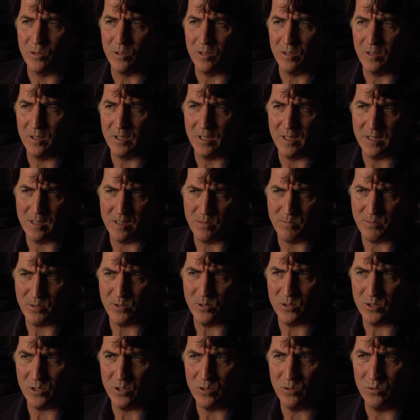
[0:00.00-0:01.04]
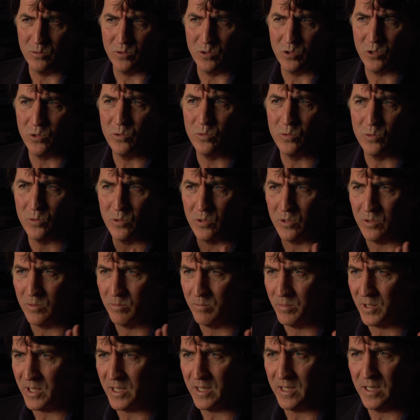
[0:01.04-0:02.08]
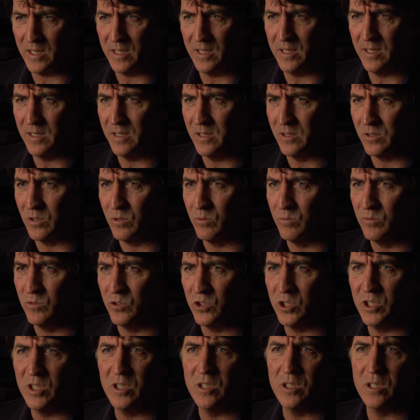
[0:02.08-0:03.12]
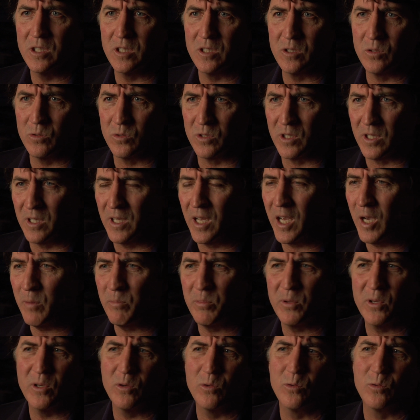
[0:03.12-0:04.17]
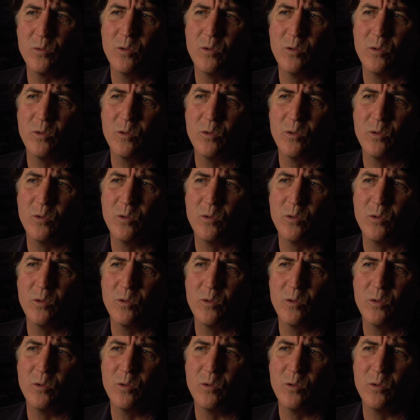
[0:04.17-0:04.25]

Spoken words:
the person who's torn by his own genius, who's unhappy,